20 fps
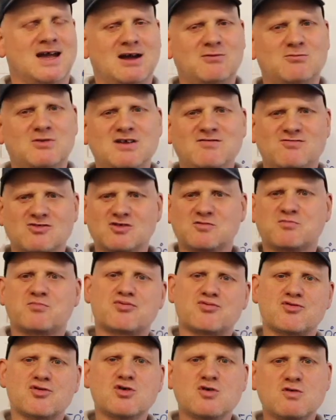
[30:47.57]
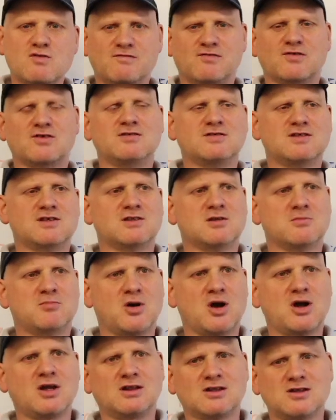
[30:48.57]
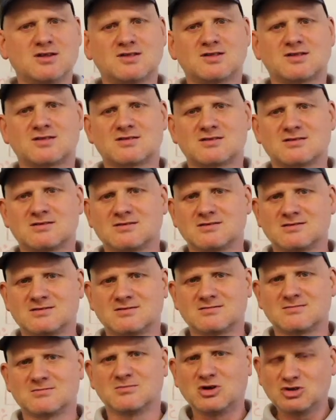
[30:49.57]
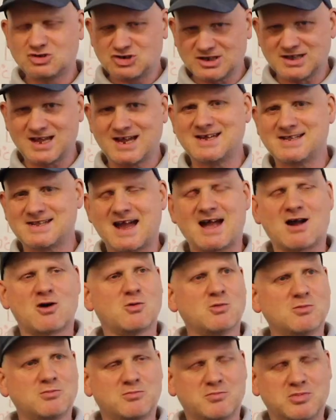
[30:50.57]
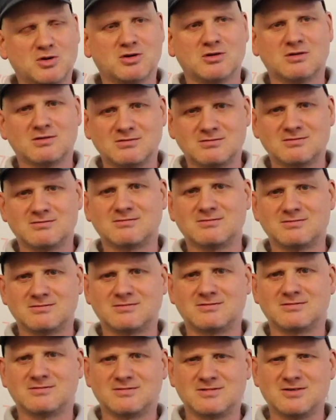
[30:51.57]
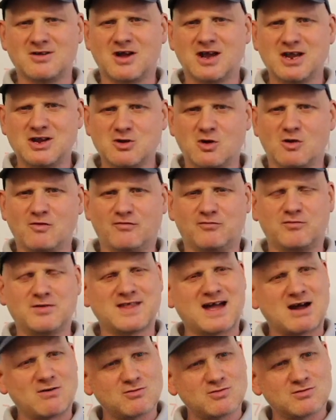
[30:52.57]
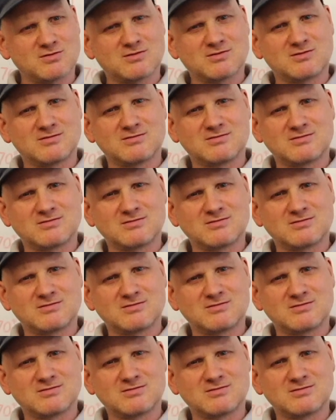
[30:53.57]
And we've just proven that the boilers modulate down, but not enough without